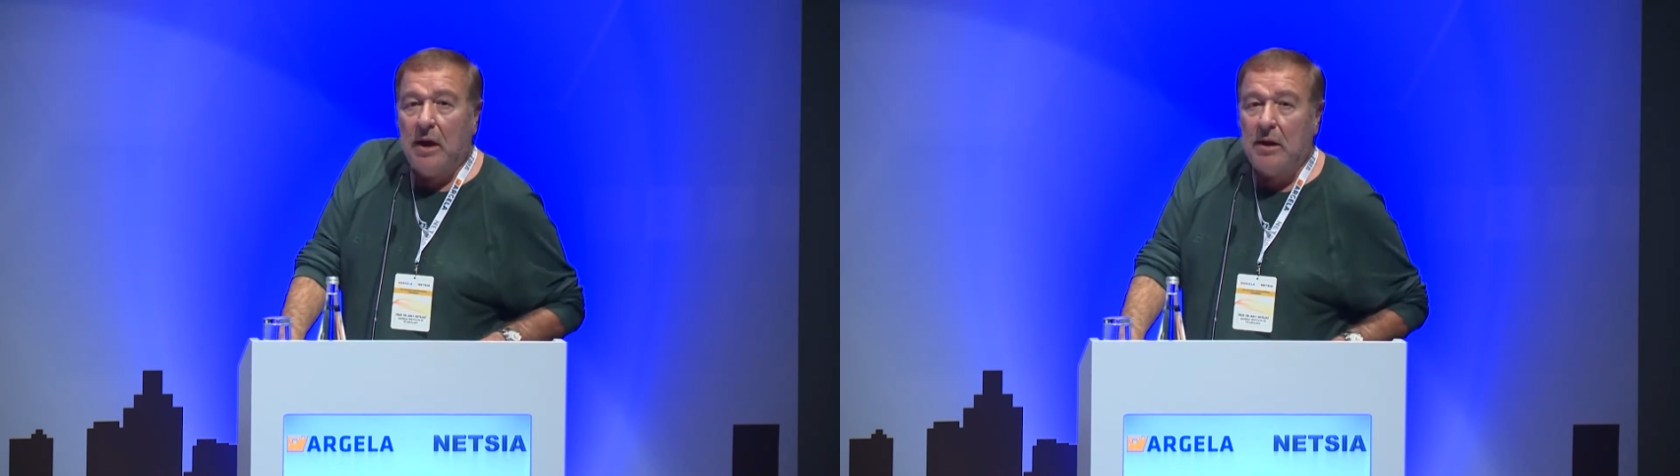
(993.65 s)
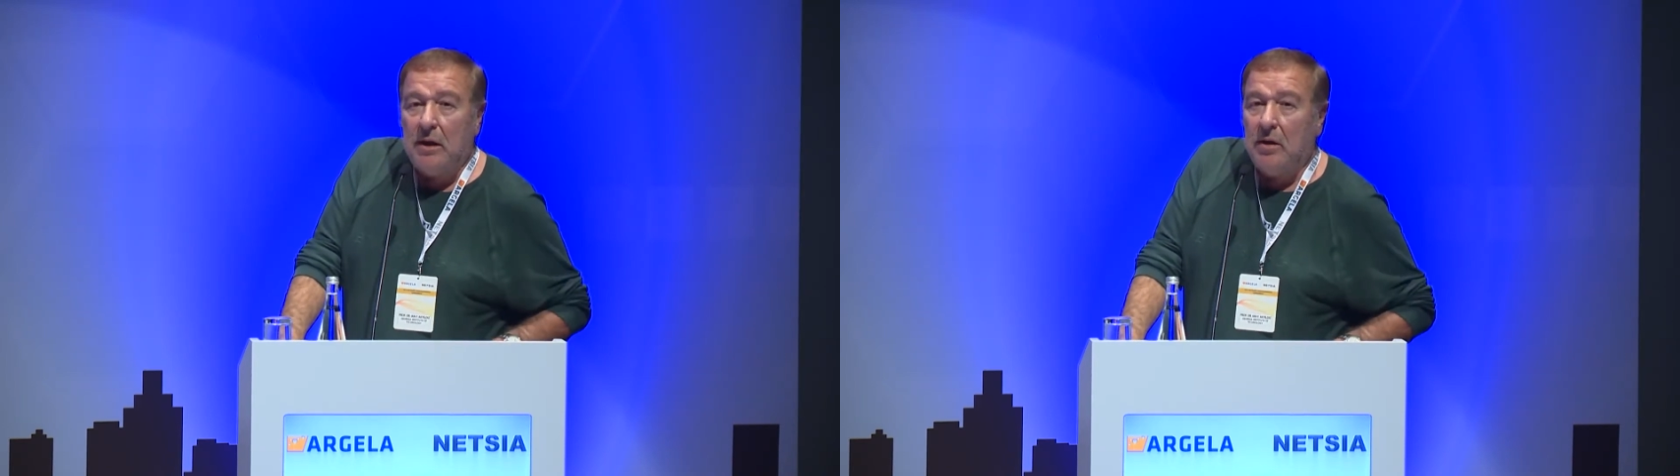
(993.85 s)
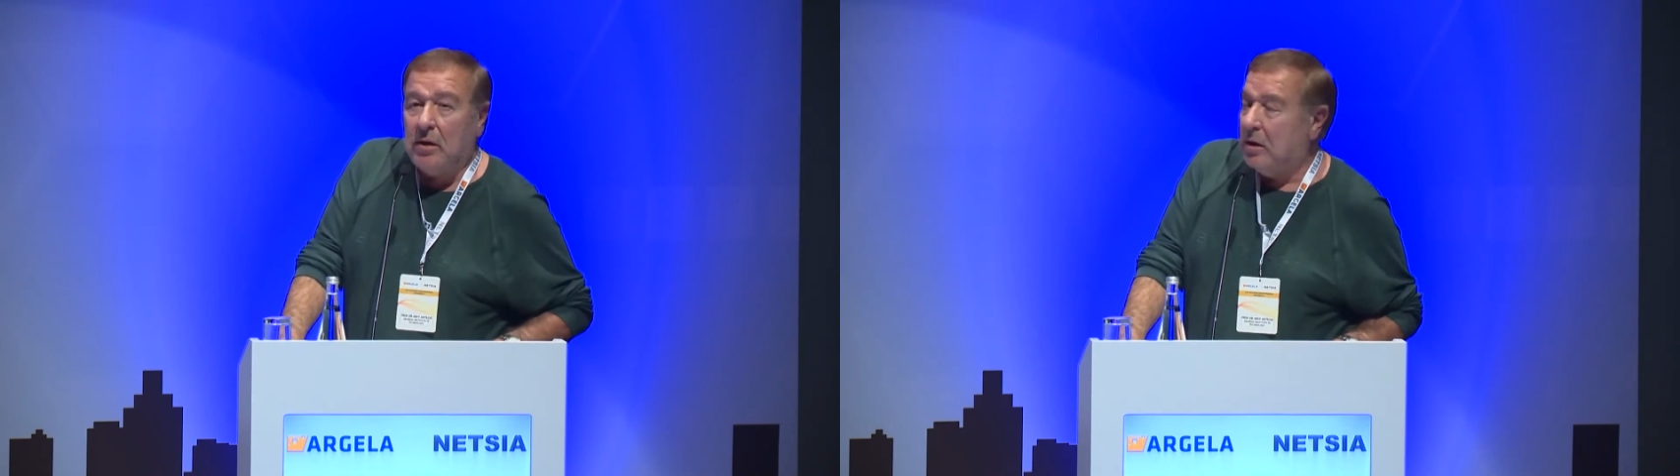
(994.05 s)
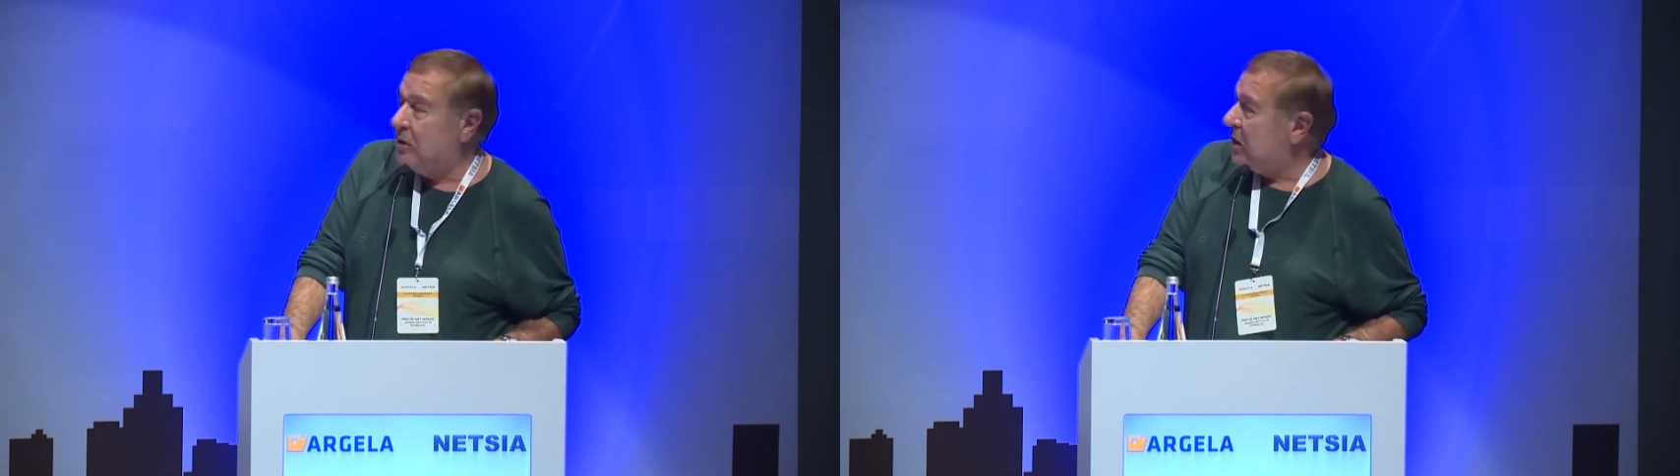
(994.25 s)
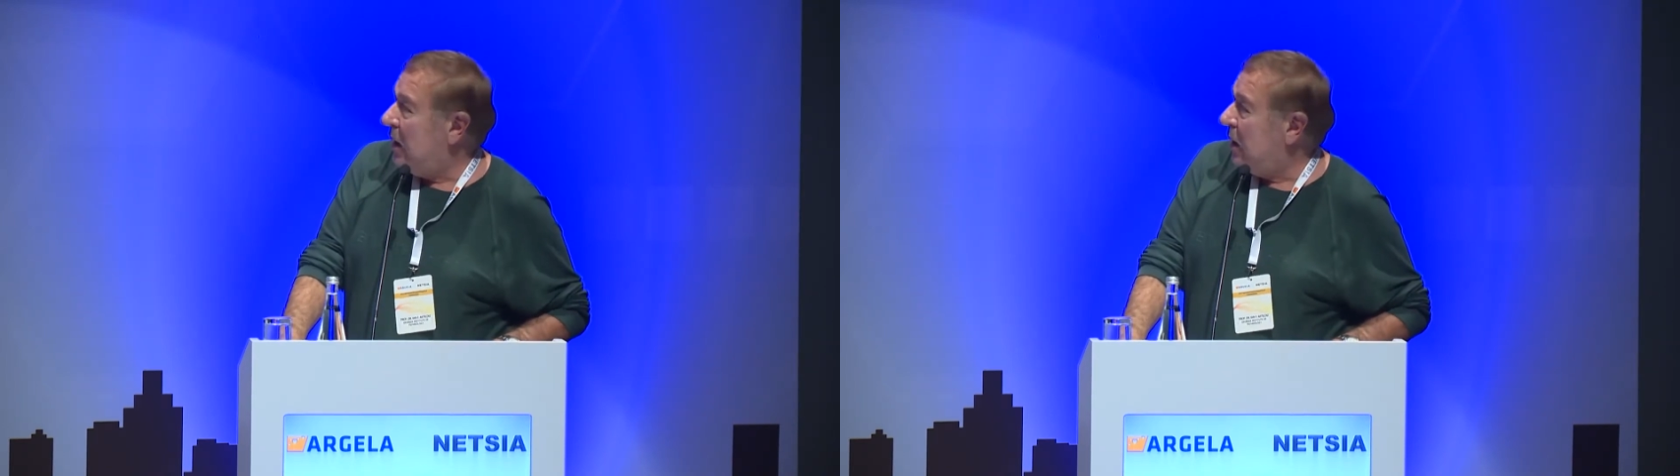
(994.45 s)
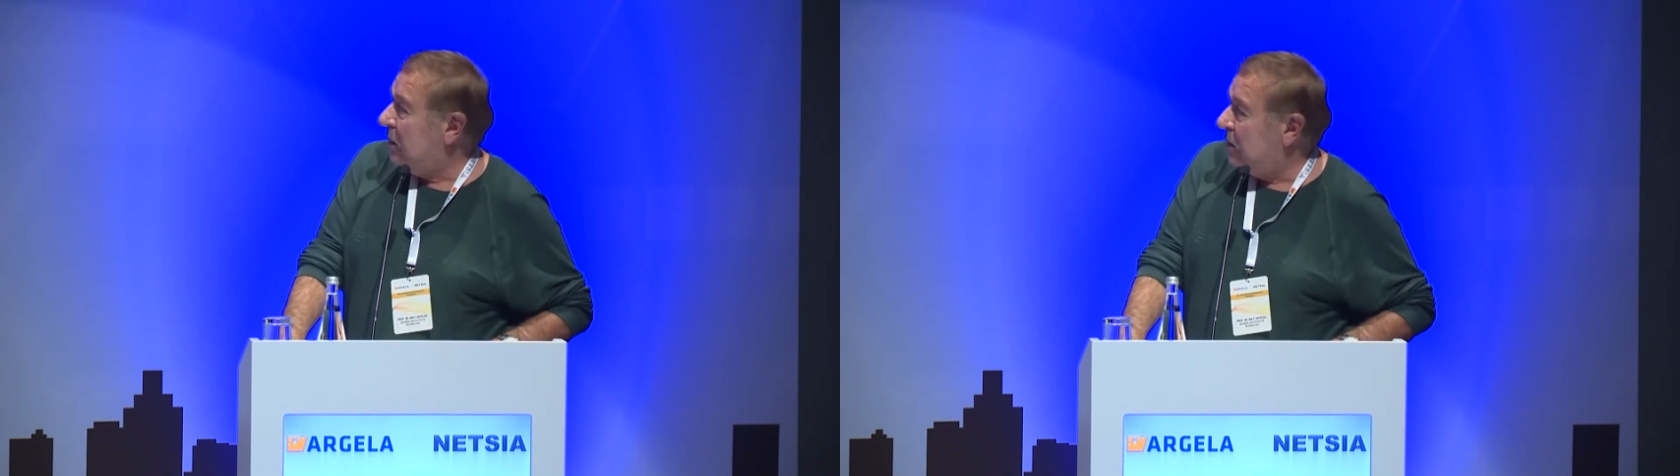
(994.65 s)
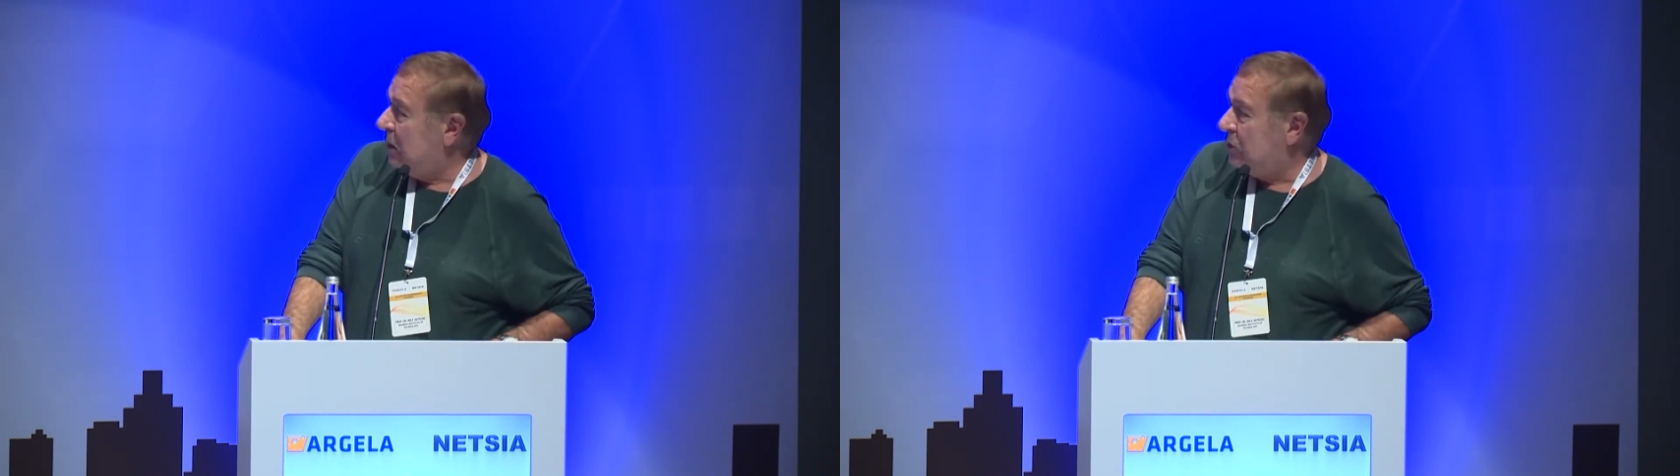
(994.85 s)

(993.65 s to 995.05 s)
gigahertz, and uh,